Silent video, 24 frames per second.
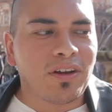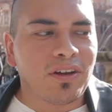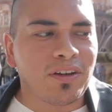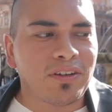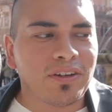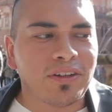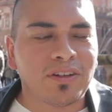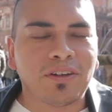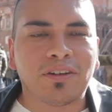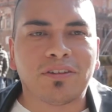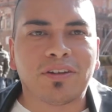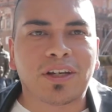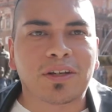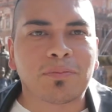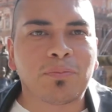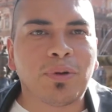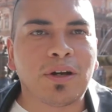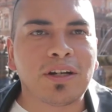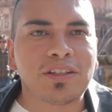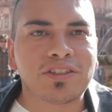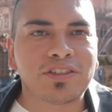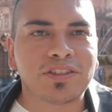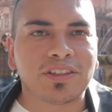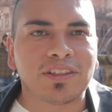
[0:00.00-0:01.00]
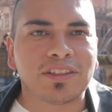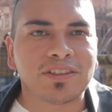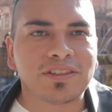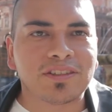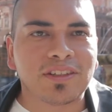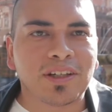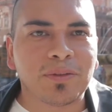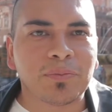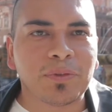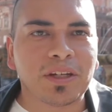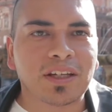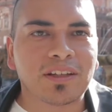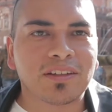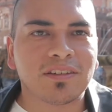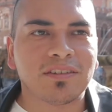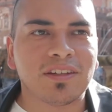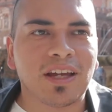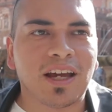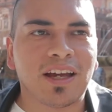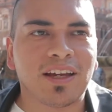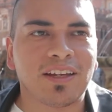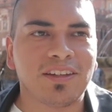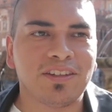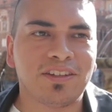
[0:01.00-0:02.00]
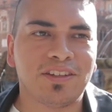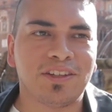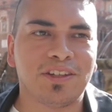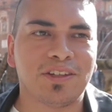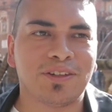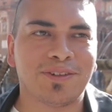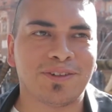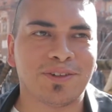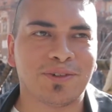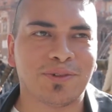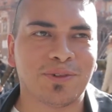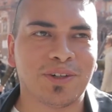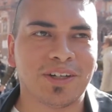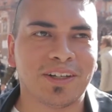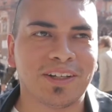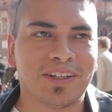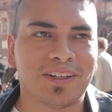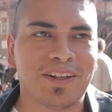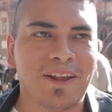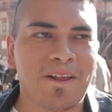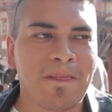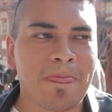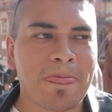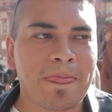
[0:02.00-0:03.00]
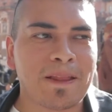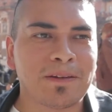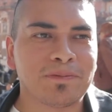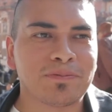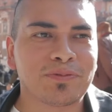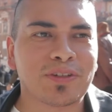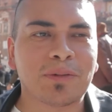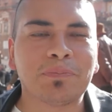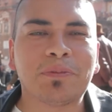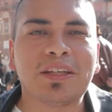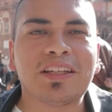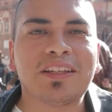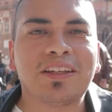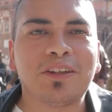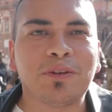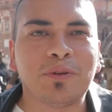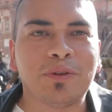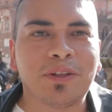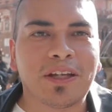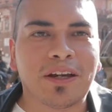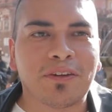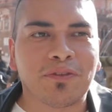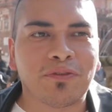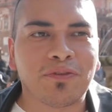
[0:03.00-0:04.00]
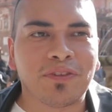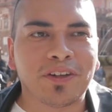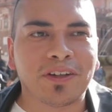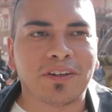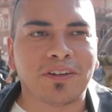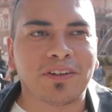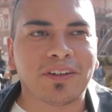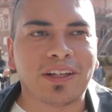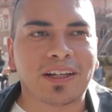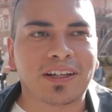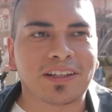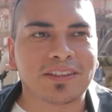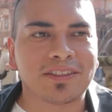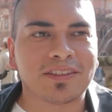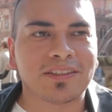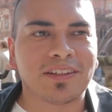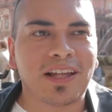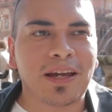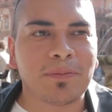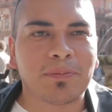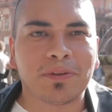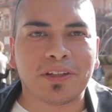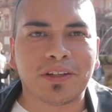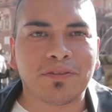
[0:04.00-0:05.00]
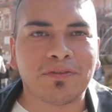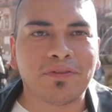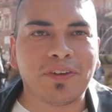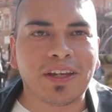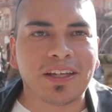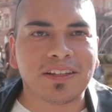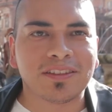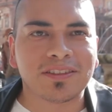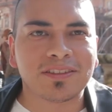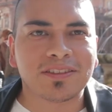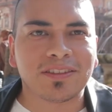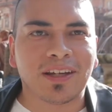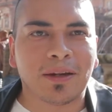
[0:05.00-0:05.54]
like punch in the stomach that you would something you not feel like a slap in the face.